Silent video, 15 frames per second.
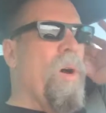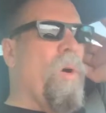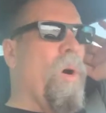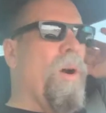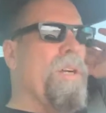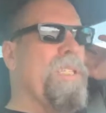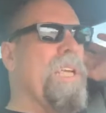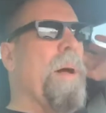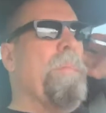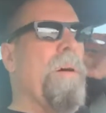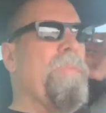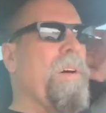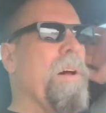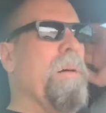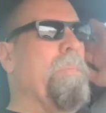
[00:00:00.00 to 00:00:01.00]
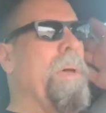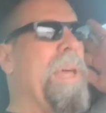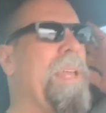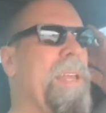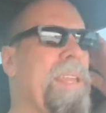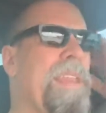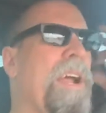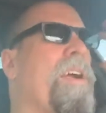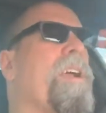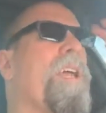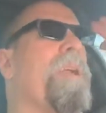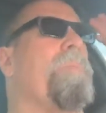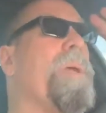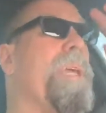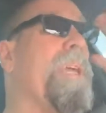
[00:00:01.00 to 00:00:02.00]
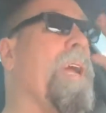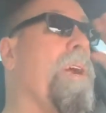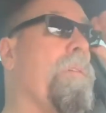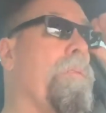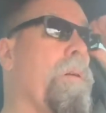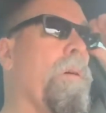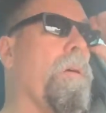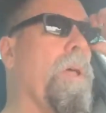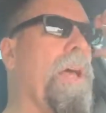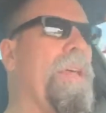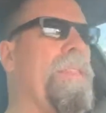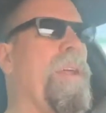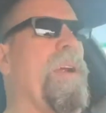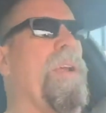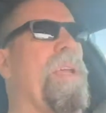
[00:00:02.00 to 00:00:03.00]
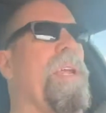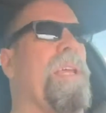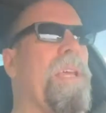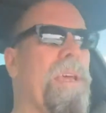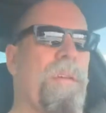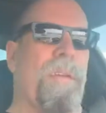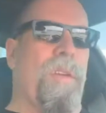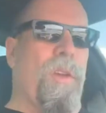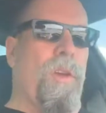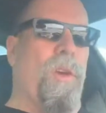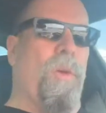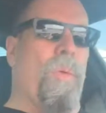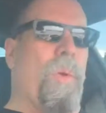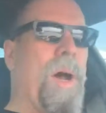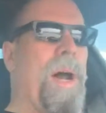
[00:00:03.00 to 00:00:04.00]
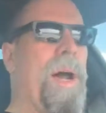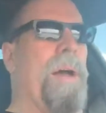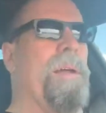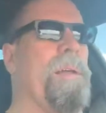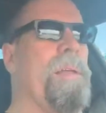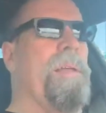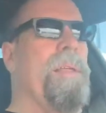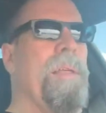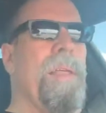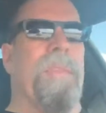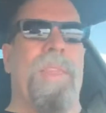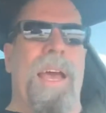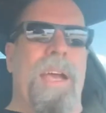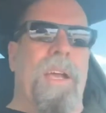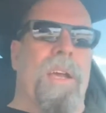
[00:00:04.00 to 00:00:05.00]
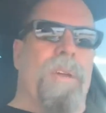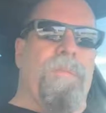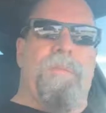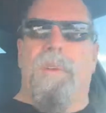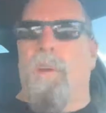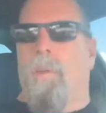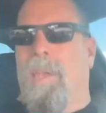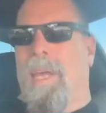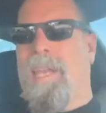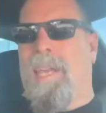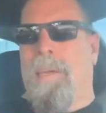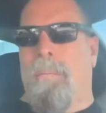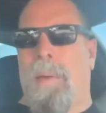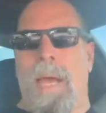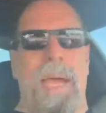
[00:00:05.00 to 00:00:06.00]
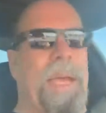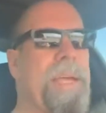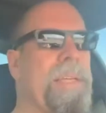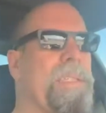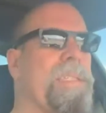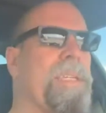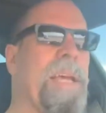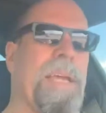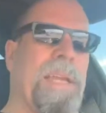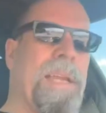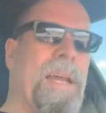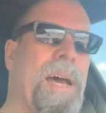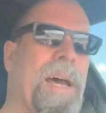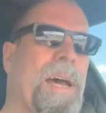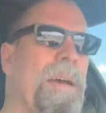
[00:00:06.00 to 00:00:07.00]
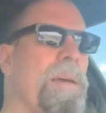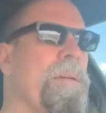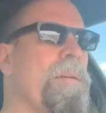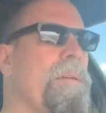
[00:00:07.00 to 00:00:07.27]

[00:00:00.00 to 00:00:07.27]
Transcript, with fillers: or some of them, and they're going to be careful and they're going to get you uh, that good food that he makes, and uh,